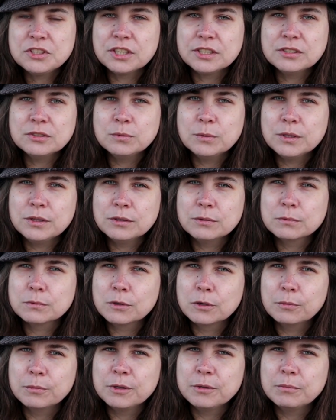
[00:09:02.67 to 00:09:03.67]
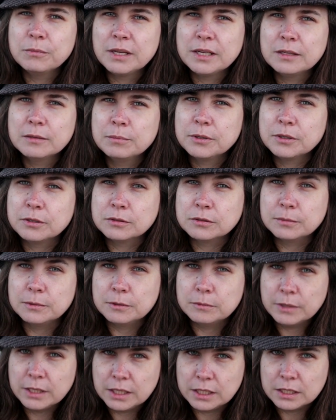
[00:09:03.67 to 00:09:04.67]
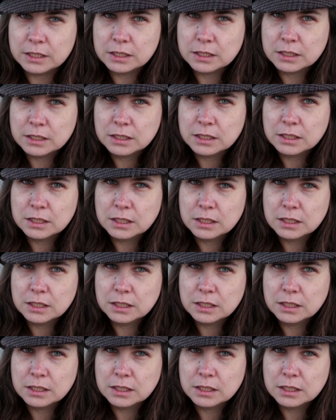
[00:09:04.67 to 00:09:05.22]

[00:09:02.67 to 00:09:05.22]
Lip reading: just when the Roman appeared to be winning,